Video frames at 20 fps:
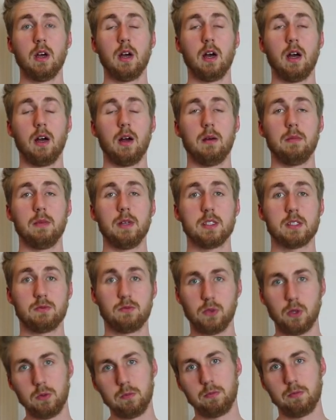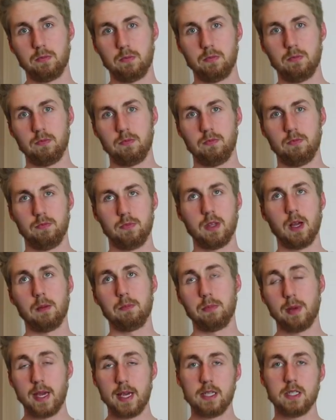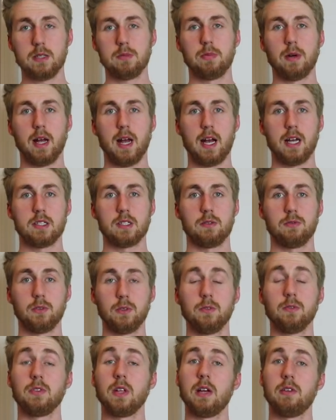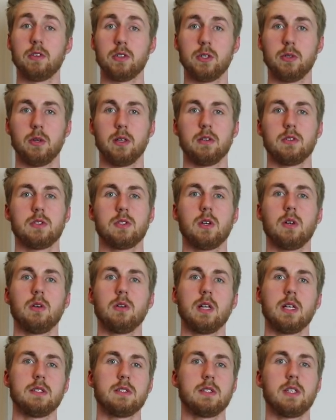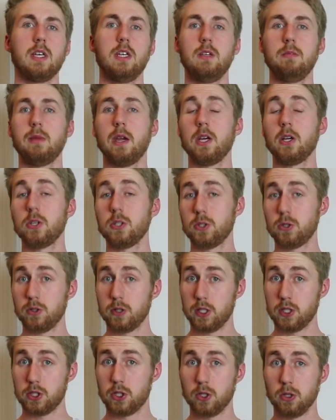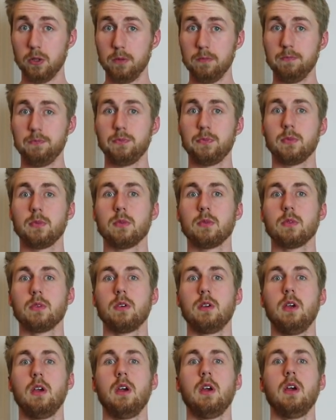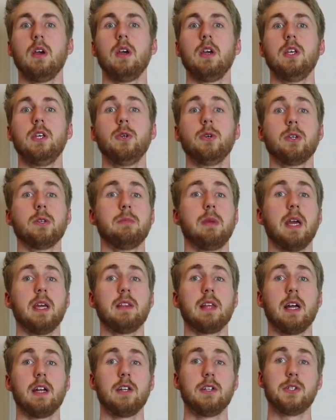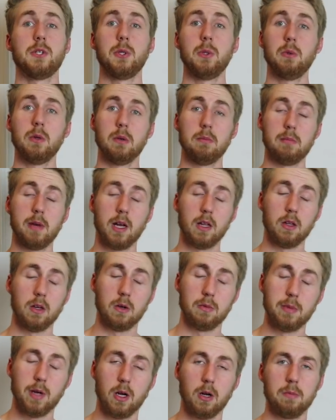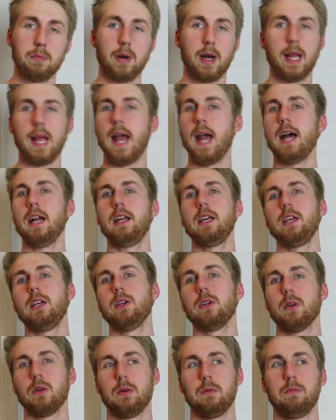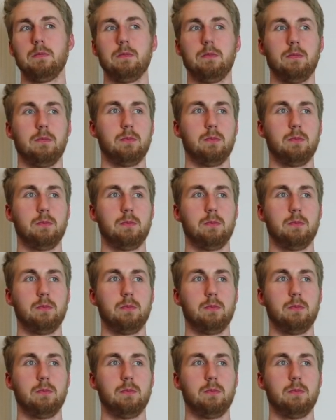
Um, it's fruit, not based, but has a fruit flavor to it. So let's say you make your traditional. You can make that into a melomel by adding your